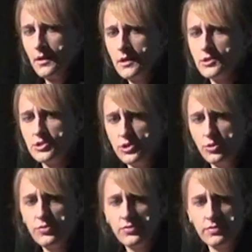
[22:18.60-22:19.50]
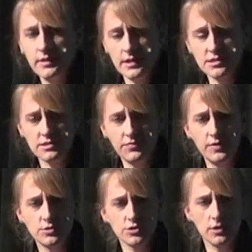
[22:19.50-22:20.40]
Because youth is the
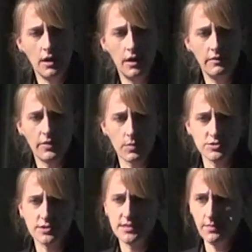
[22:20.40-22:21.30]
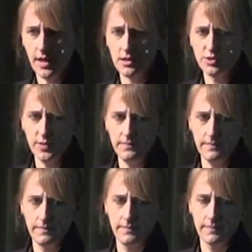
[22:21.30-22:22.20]
future of emergency management,